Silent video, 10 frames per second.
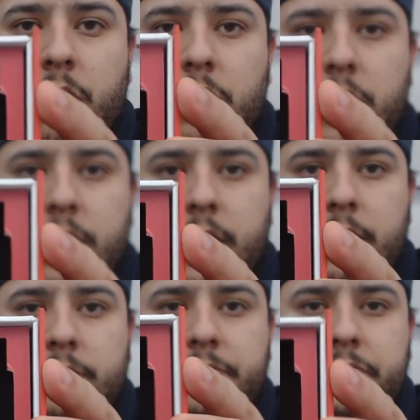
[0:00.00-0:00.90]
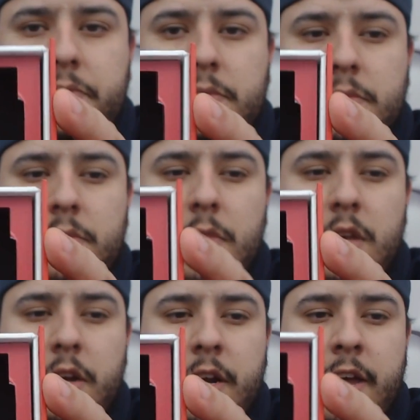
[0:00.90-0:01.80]
coil in there.
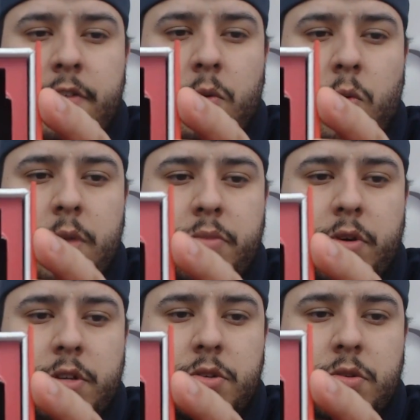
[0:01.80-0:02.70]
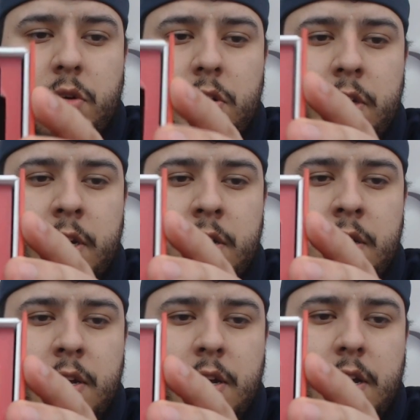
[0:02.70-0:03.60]
You're gonna have your 1.2 coil in
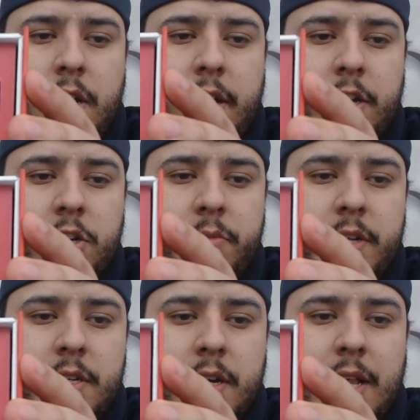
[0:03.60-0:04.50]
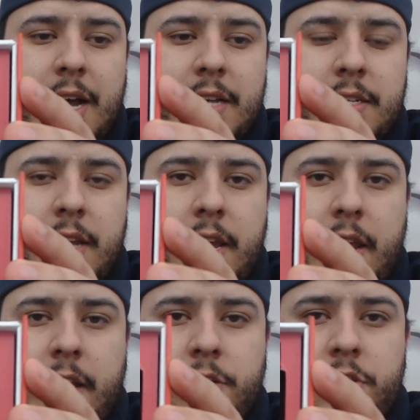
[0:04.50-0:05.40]
here, an extra piece of glass,
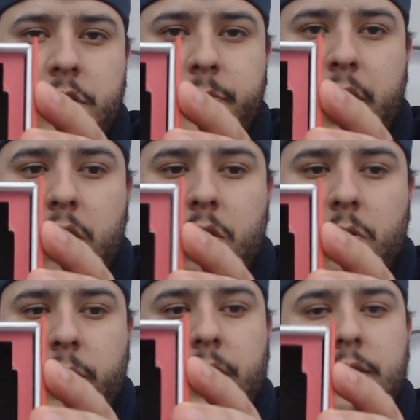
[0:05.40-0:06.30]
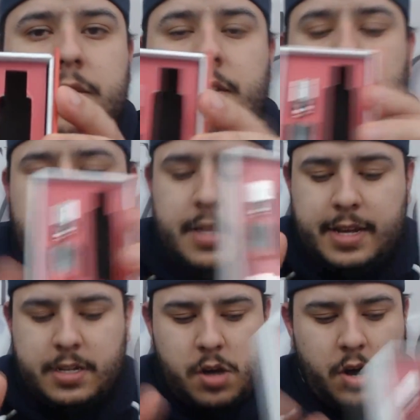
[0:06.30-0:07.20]
and extra spare O-rings.
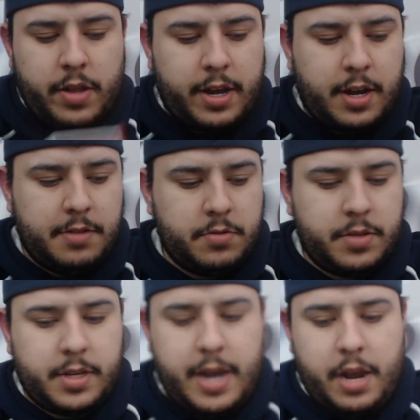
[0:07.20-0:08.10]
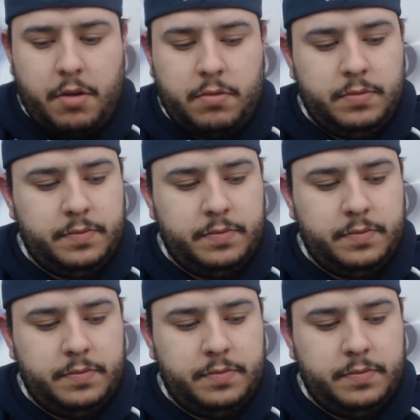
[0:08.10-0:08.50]
That's all that comes with the Nano.